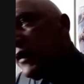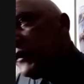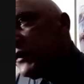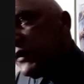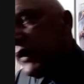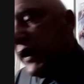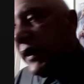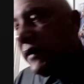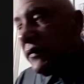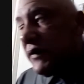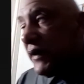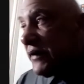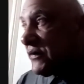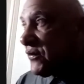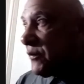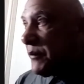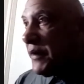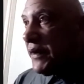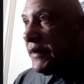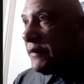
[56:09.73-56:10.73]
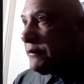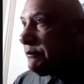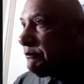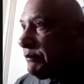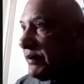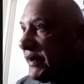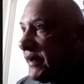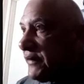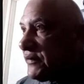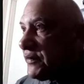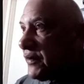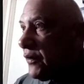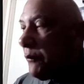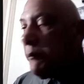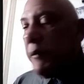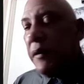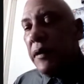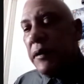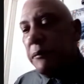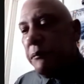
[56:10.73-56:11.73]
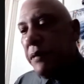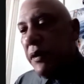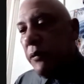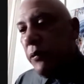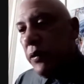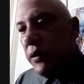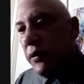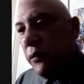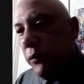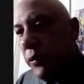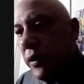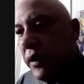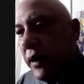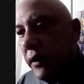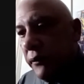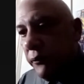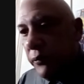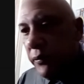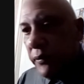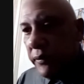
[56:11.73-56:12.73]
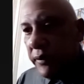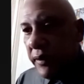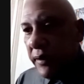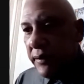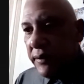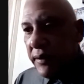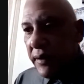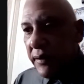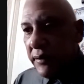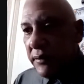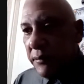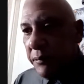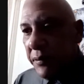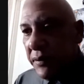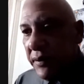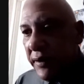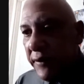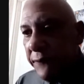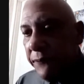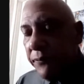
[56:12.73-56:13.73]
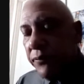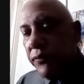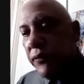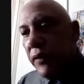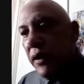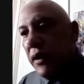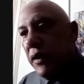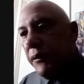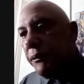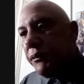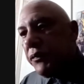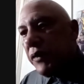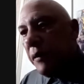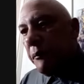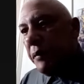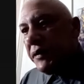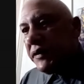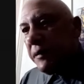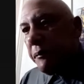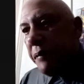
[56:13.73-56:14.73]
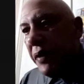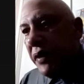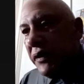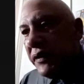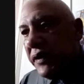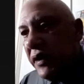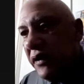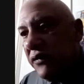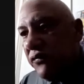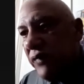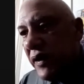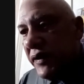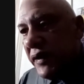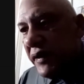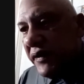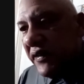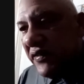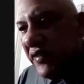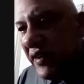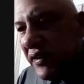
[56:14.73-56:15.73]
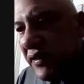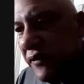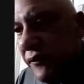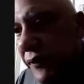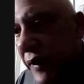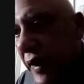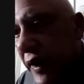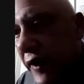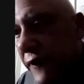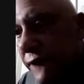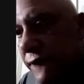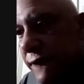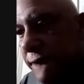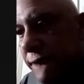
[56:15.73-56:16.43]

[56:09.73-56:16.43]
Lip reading: Lakers let so many players go. But we'll get into that a little bit later. But the Pelicans right now, they're 6-5.